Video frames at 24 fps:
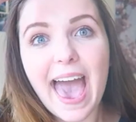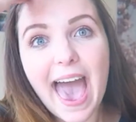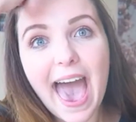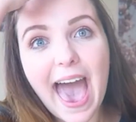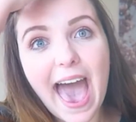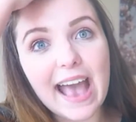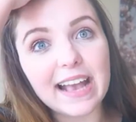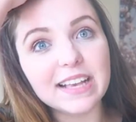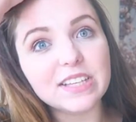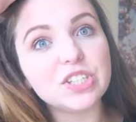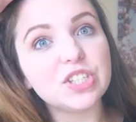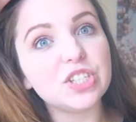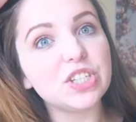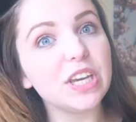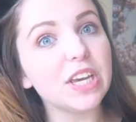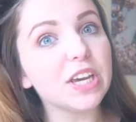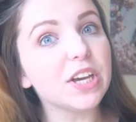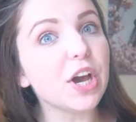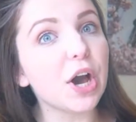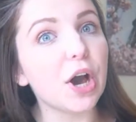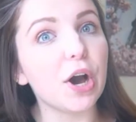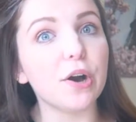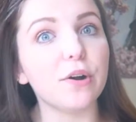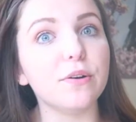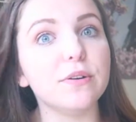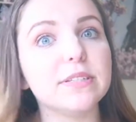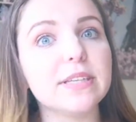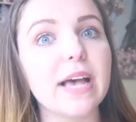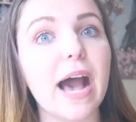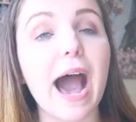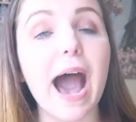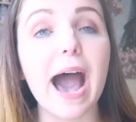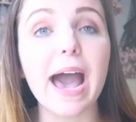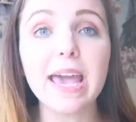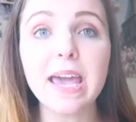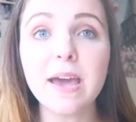And she goes,
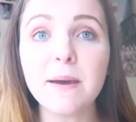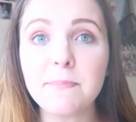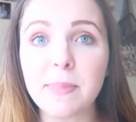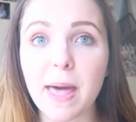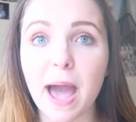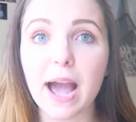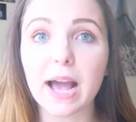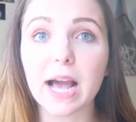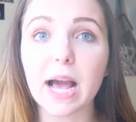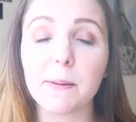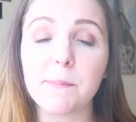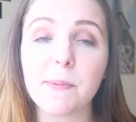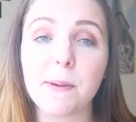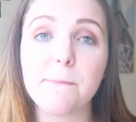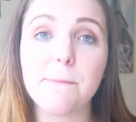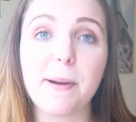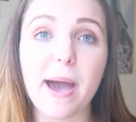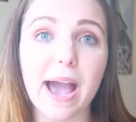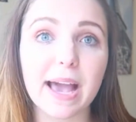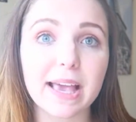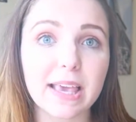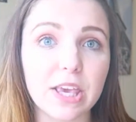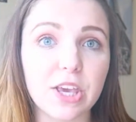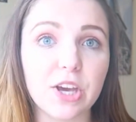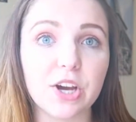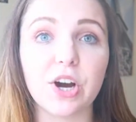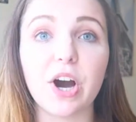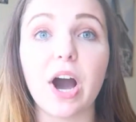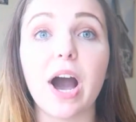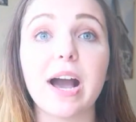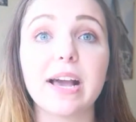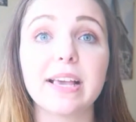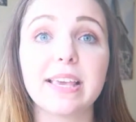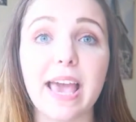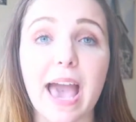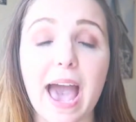I am not coming back here
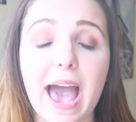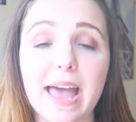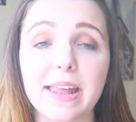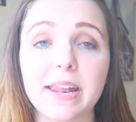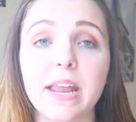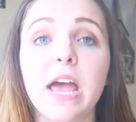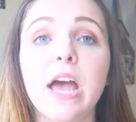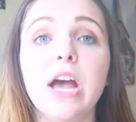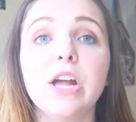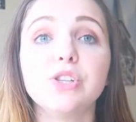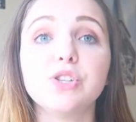again